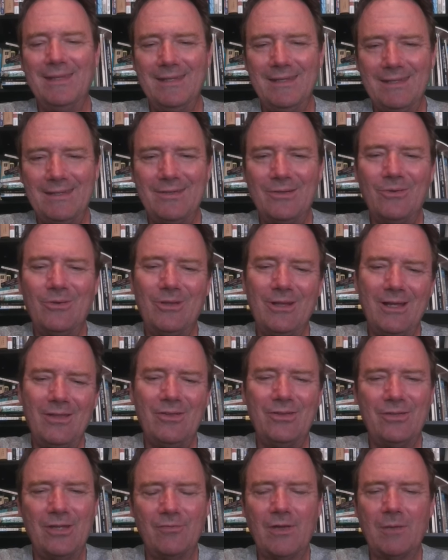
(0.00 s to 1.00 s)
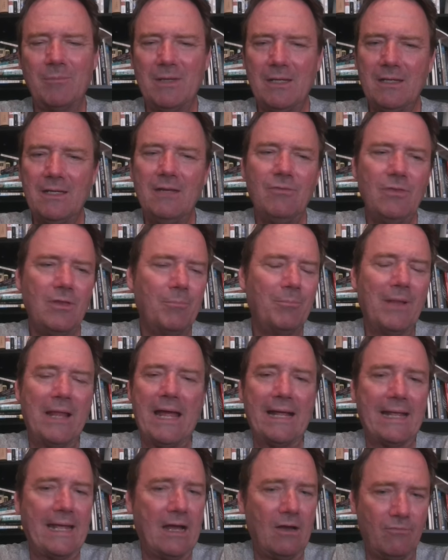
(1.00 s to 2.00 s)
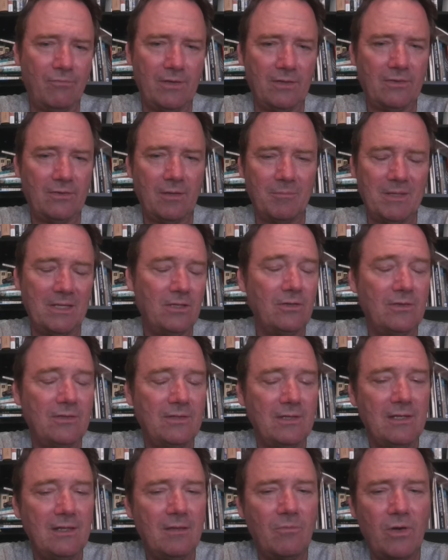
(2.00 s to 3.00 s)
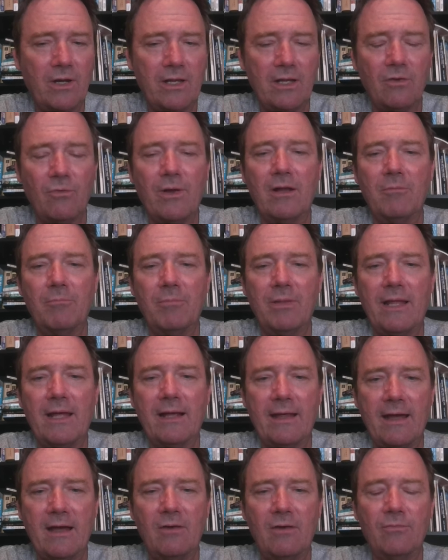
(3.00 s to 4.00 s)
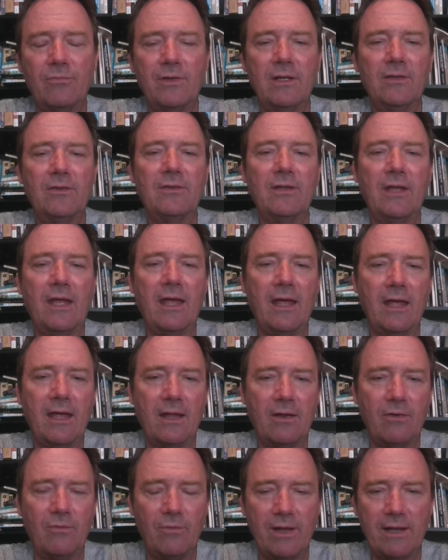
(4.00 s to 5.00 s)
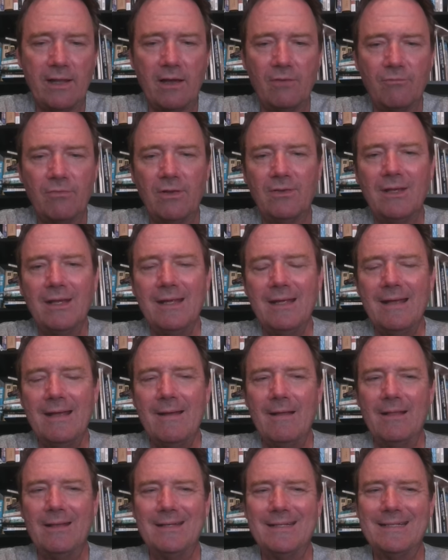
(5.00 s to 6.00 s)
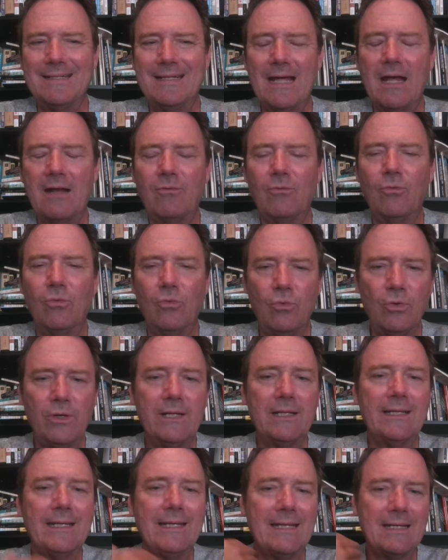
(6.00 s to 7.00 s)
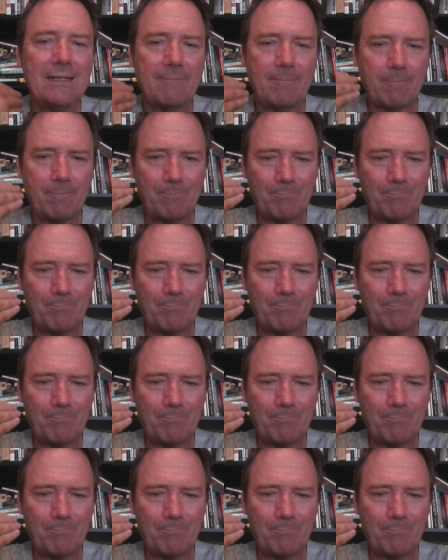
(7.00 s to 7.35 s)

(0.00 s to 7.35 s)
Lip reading: So a lot of the stuff, I mean, even the black outfits. I mean, you see them running around in black outfits and red outfits, not really.